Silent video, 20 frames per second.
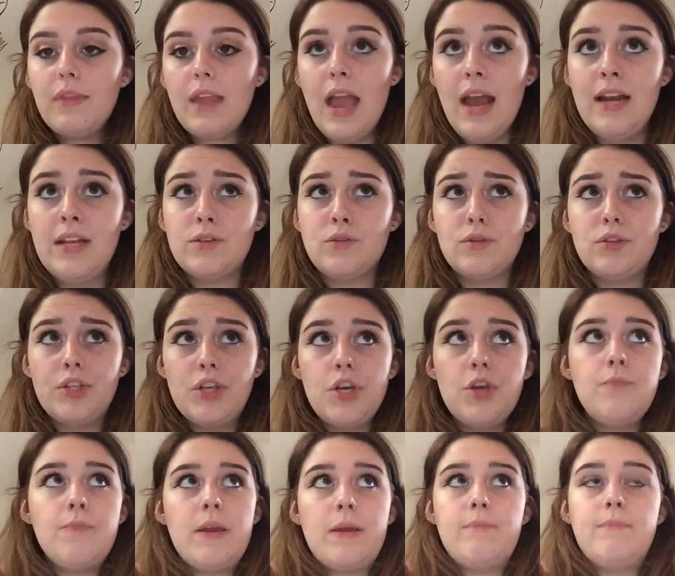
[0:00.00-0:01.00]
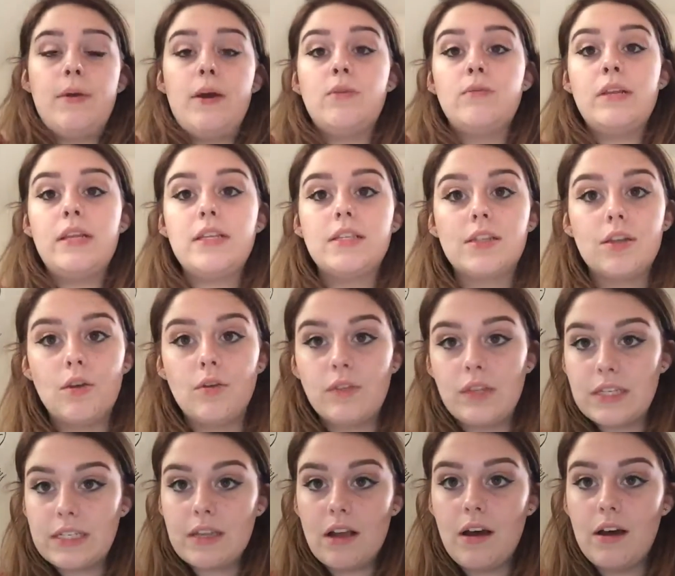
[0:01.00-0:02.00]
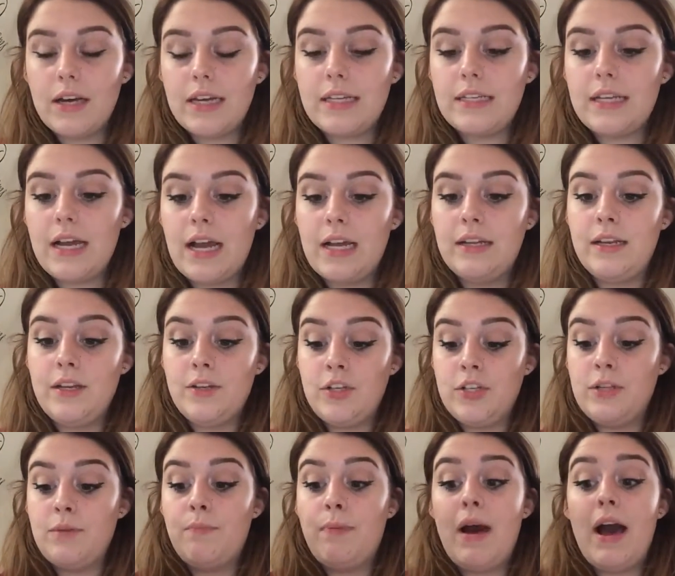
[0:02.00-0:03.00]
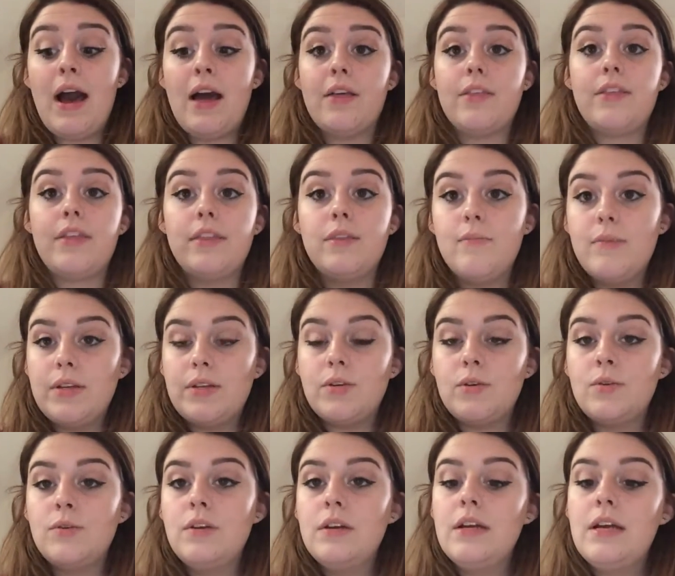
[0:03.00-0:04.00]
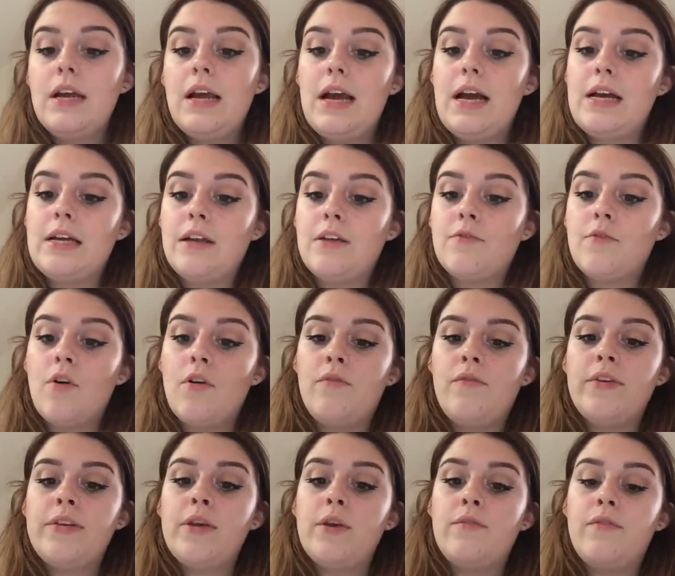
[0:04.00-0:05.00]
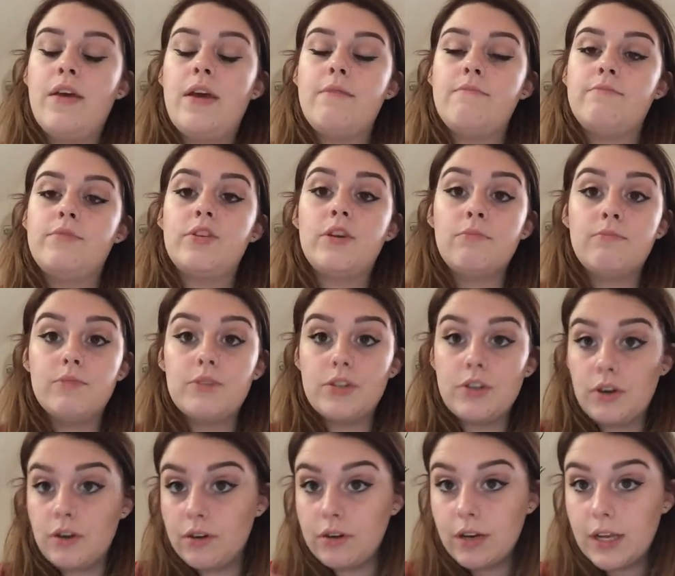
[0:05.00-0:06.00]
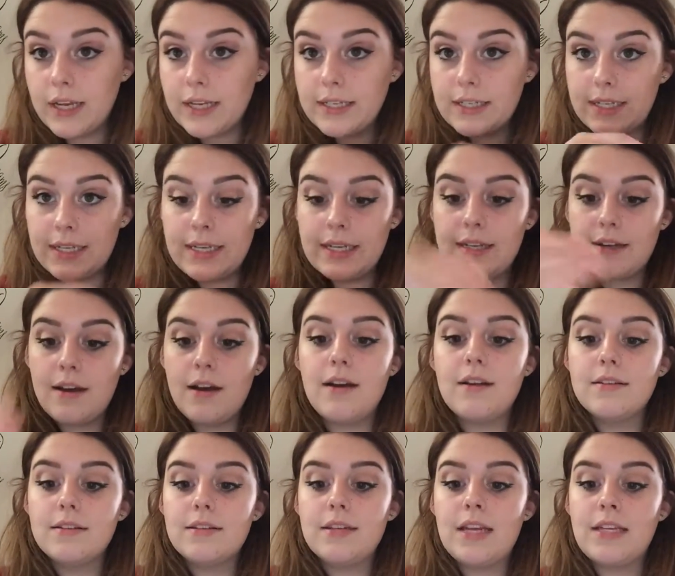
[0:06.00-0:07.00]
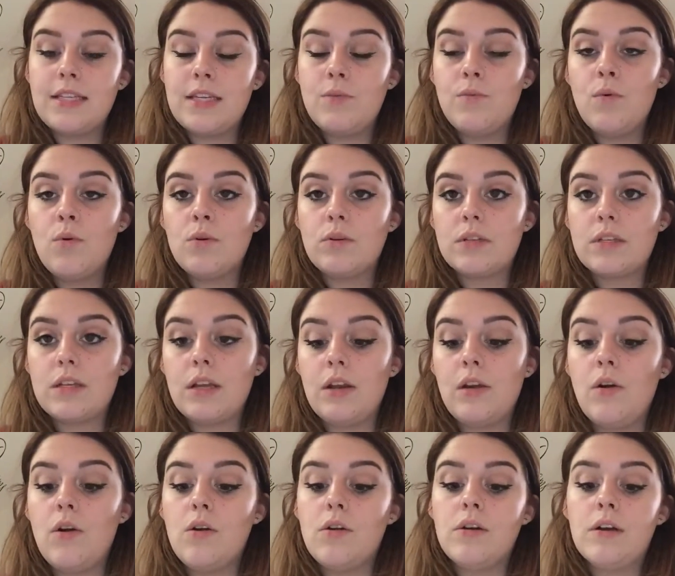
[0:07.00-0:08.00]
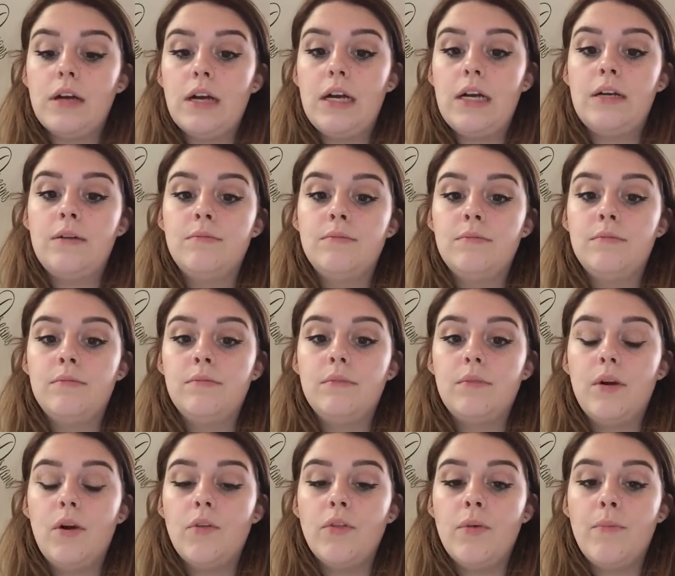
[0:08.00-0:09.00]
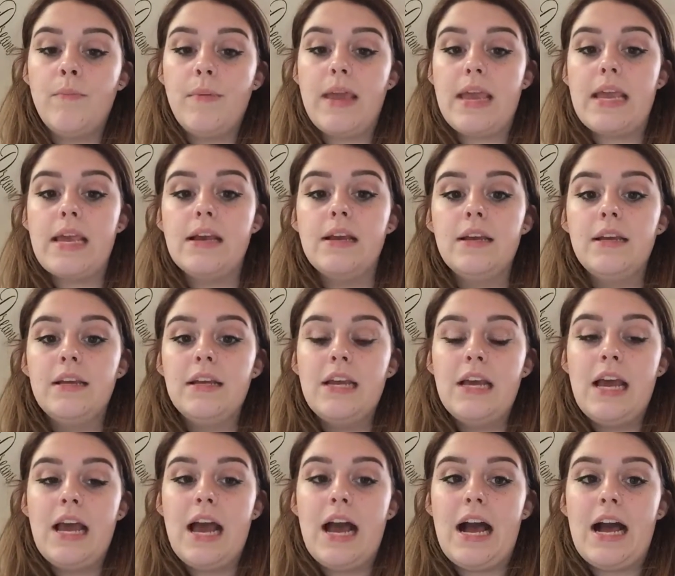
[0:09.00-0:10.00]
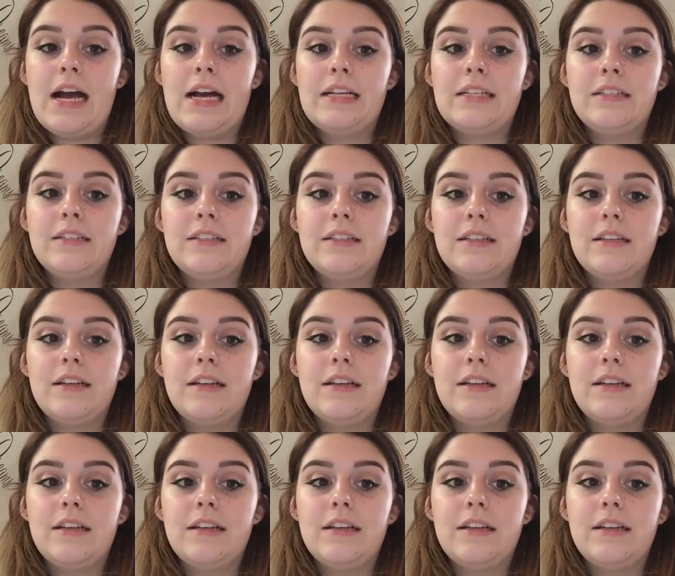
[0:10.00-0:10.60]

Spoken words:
and it's got two big buildings along the side and just a path in the middle. And I've got a video of him jump shot, like it cuts as he walks along on the beat, and